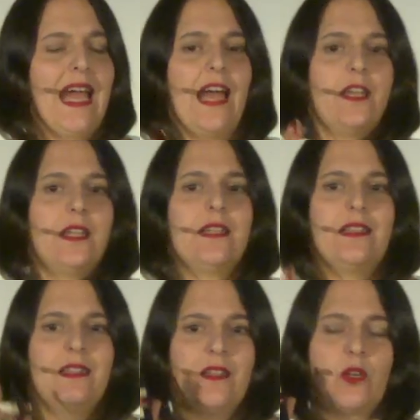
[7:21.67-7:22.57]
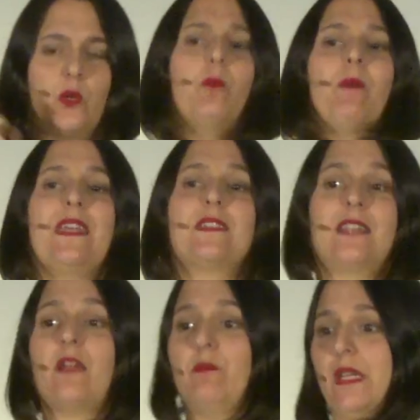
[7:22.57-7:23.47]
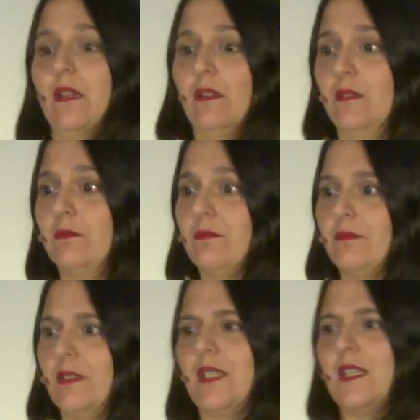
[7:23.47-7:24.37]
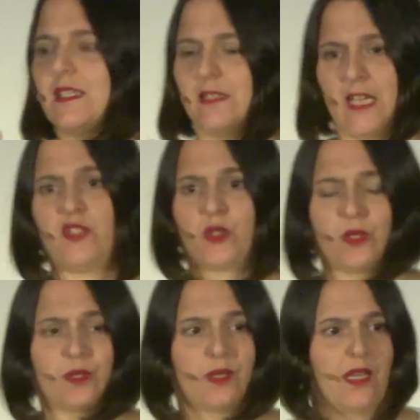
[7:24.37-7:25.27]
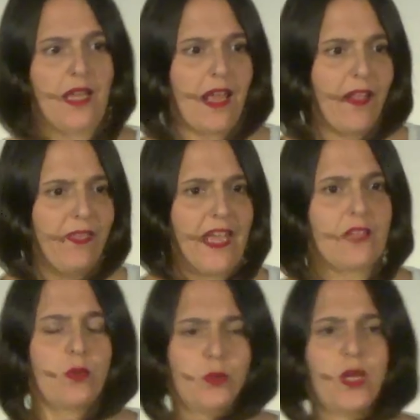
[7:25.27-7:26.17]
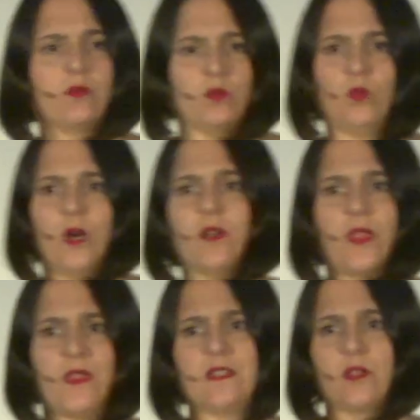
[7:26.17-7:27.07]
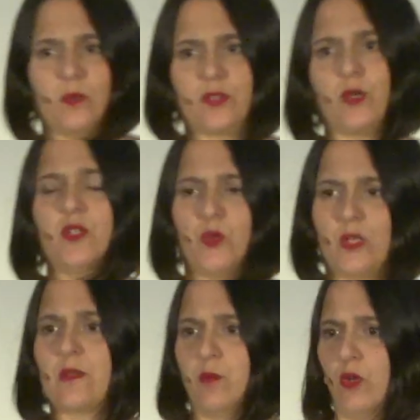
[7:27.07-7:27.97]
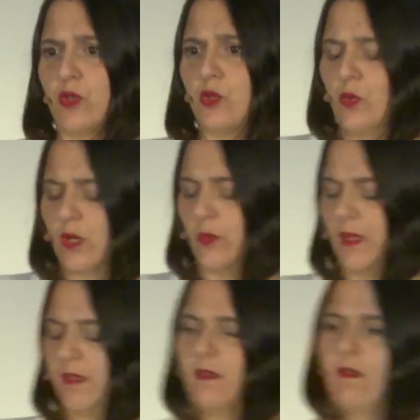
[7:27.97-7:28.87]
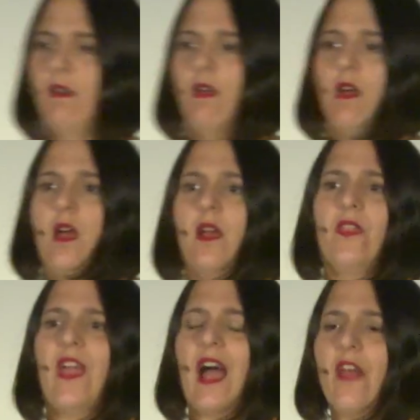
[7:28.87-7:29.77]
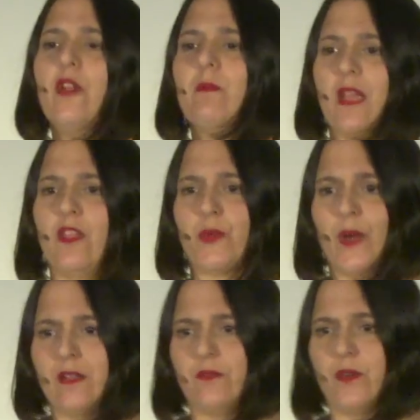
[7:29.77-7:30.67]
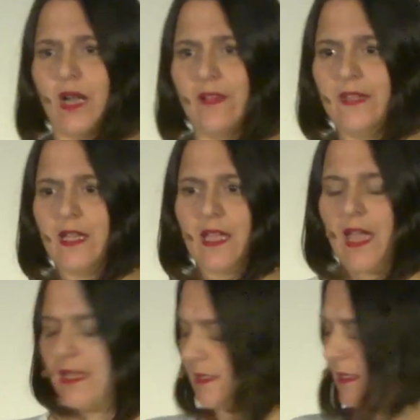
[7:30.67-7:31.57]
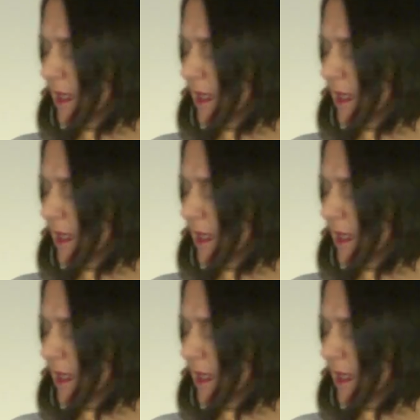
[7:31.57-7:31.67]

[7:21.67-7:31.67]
And who pays that bill is nature. And that's what one of the things that we are trying to explore to work with. The other main threat for Andean cats